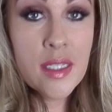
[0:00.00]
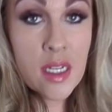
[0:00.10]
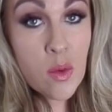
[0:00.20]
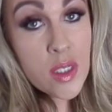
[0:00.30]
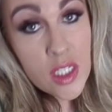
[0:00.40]
that
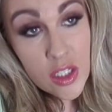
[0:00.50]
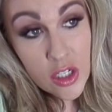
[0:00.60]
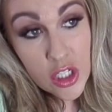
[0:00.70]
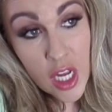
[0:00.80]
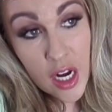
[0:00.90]
it wasn't
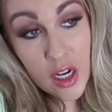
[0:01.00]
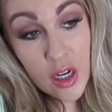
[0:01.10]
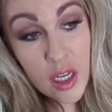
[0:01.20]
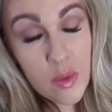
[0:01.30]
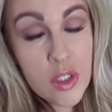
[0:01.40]
surgeon error,
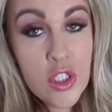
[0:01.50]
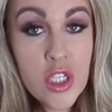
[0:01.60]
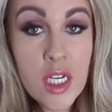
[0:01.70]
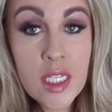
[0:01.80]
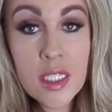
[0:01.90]
it was
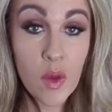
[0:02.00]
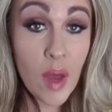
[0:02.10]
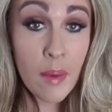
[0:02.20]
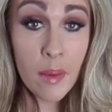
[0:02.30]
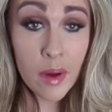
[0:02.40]
just the way
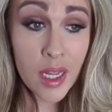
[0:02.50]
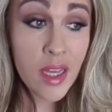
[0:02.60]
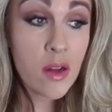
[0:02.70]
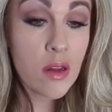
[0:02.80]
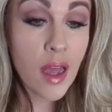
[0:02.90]
my body
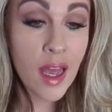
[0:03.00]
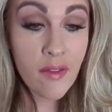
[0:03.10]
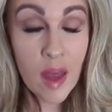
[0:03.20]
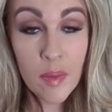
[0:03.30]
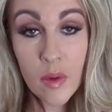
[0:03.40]
healed. I have
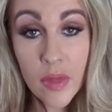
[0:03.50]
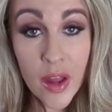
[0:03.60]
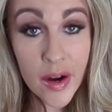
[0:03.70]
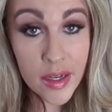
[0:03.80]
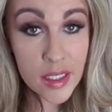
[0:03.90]

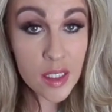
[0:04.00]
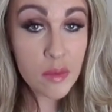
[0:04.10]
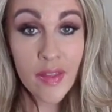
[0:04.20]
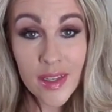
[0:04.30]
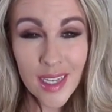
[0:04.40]

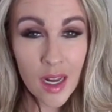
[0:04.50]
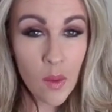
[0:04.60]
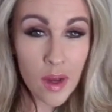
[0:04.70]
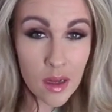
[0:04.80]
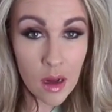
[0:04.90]
hypothyroidism. That's kind of
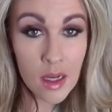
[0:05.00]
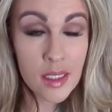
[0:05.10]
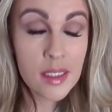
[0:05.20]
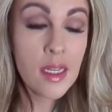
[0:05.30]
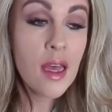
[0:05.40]
what
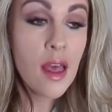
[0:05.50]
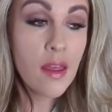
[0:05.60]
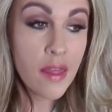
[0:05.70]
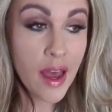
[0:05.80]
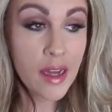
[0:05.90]
caused
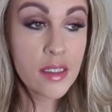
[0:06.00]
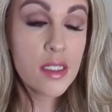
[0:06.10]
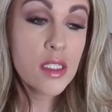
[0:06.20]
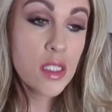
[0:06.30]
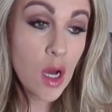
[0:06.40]
that.
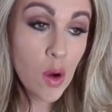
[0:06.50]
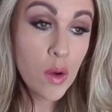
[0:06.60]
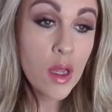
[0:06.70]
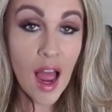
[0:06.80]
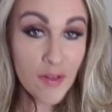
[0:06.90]
So
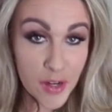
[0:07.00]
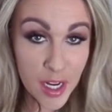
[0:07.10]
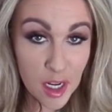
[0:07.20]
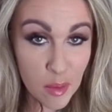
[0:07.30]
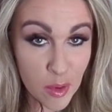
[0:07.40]
after
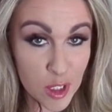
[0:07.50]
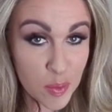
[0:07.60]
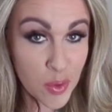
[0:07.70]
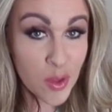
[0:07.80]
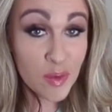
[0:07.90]
getting
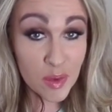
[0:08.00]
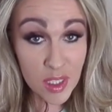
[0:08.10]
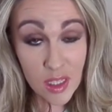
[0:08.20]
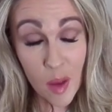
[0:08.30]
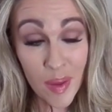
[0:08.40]
multiple
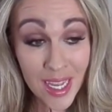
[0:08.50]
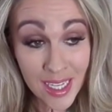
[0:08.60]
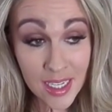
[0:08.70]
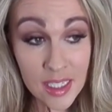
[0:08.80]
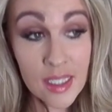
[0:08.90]

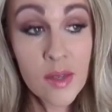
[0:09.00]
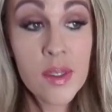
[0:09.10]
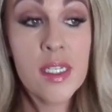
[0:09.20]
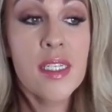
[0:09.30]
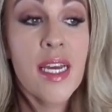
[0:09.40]
opinions, that
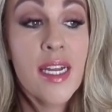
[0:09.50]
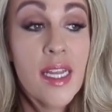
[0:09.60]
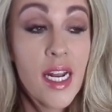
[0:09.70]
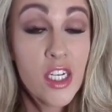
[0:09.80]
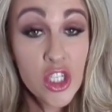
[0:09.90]
was decided
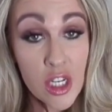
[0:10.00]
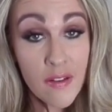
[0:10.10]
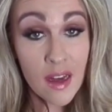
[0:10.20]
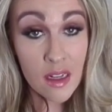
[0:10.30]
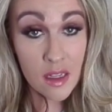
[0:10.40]
that I should have
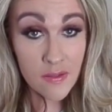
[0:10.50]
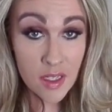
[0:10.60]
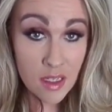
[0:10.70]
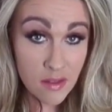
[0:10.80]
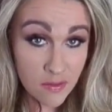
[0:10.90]
had a lift
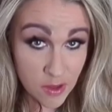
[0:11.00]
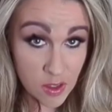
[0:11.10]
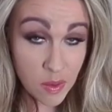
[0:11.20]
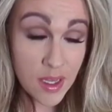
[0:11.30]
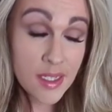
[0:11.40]
done in the
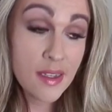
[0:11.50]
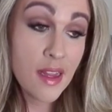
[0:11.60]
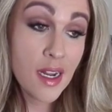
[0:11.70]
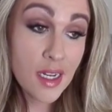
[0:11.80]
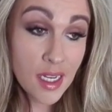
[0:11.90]
first place and
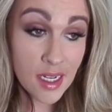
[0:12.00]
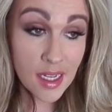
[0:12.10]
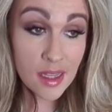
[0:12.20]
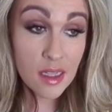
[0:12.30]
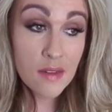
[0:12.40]
that I needed to
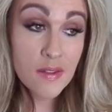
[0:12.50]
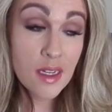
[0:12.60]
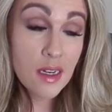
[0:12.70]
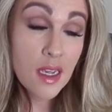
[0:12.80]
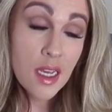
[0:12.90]
get the lift
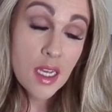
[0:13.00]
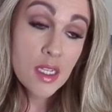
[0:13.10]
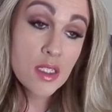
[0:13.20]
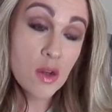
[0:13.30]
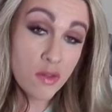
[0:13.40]
done.
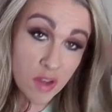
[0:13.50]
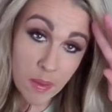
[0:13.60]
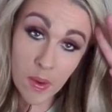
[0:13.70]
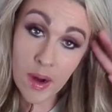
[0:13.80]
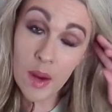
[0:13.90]
So in
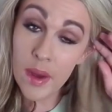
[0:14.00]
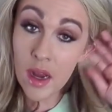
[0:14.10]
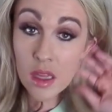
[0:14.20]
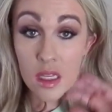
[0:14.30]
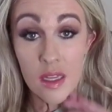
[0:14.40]
February, I went and
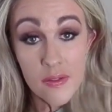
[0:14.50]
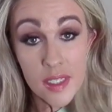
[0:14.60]
got the lift